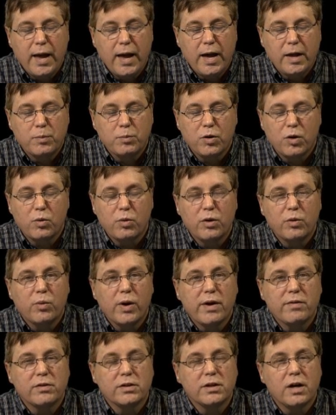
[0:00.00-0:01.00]
and
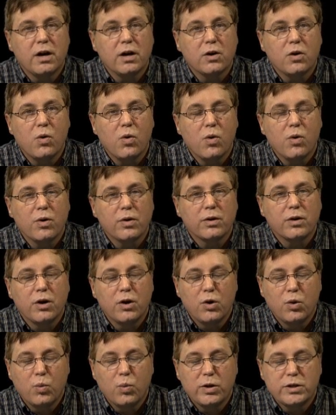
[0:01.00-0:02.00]
bullrunwaiver.org,
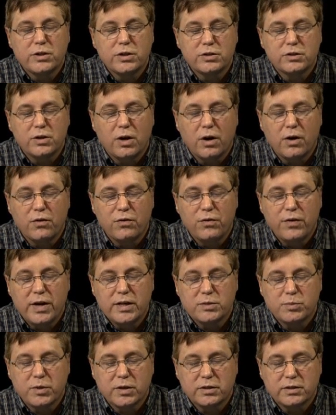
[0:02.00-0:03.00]
which is our
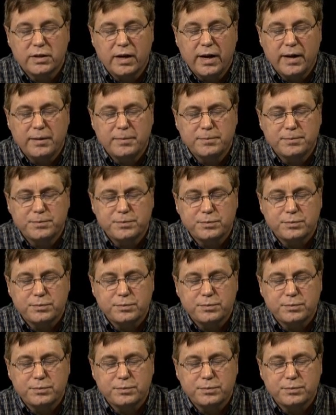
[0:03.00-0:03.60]
Facebook site.